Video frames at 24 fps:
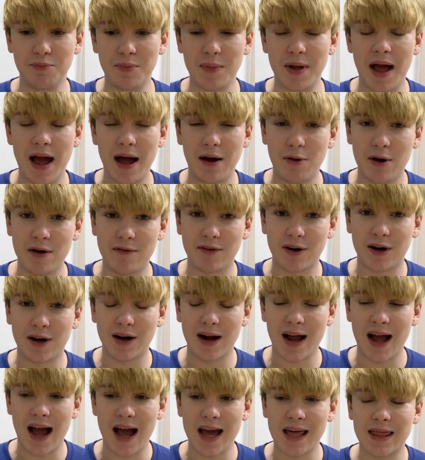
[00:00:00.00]

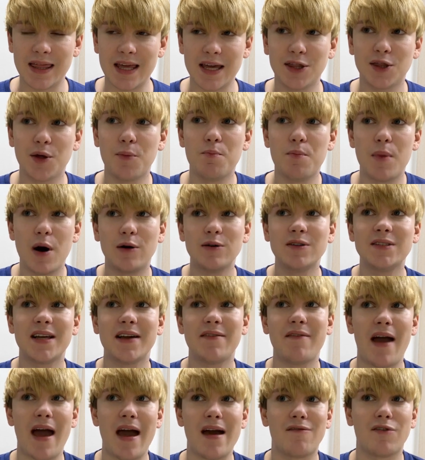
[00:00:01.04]
However, I think the most
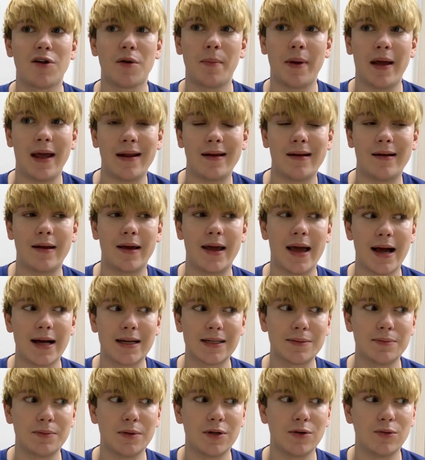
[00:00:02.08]
I've ever paid on a
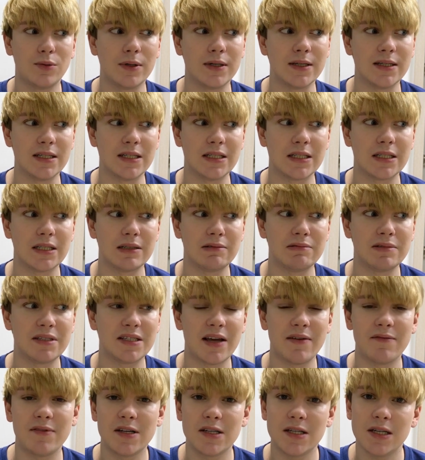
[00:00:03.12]
gas bill was
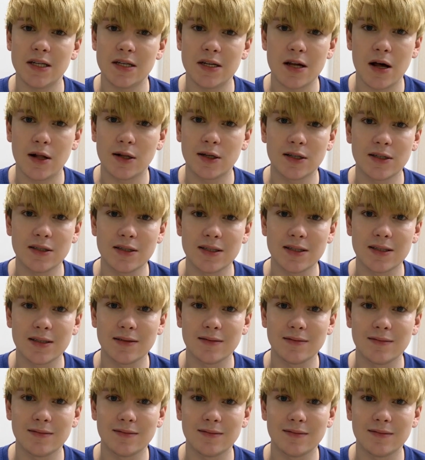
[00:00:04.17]
$17,
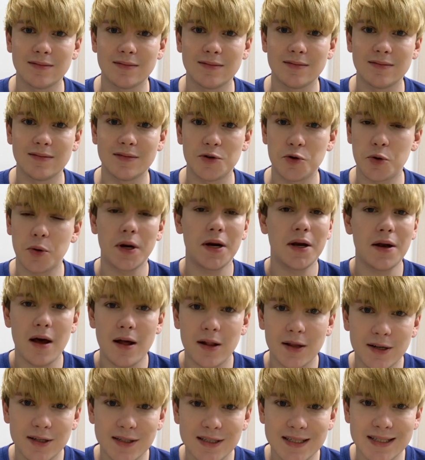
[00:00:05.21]

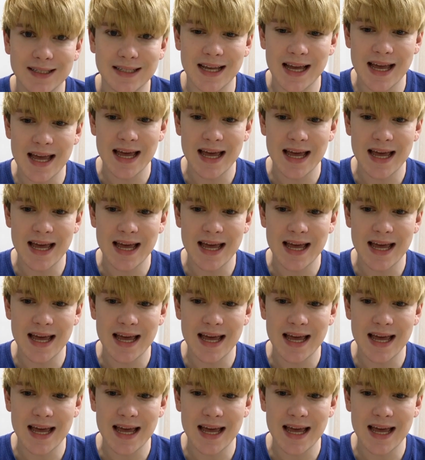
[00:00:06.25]
$20.